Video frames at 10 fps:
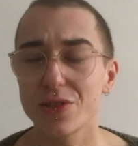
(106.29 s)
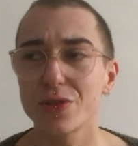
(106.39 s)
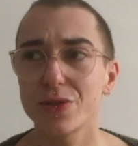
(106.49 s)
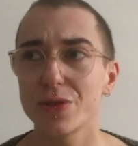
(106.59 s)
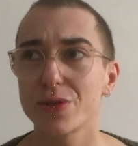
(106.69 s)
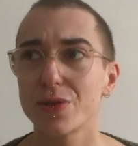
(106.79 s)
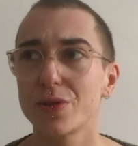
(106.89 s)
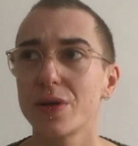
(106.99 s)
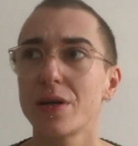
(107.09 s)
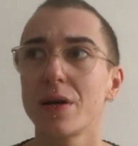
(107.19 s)
to
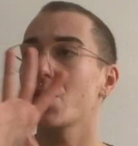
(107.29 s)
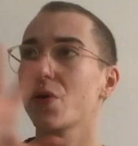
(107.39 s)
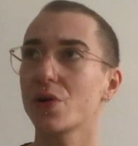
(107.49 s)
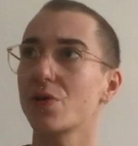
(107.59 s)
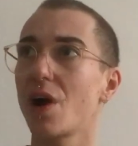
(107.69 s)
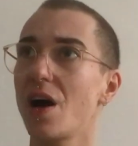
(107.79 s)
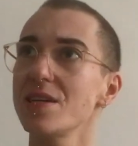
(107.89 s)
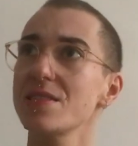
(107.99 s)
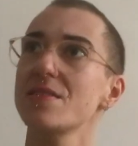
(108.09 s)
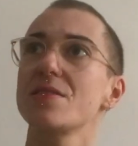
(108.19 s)
the
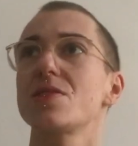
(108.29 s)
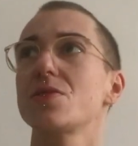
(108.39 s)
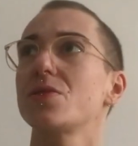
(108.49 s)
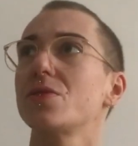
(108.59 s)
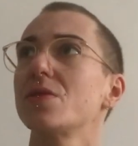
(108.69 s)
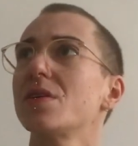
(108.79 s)
Cross. So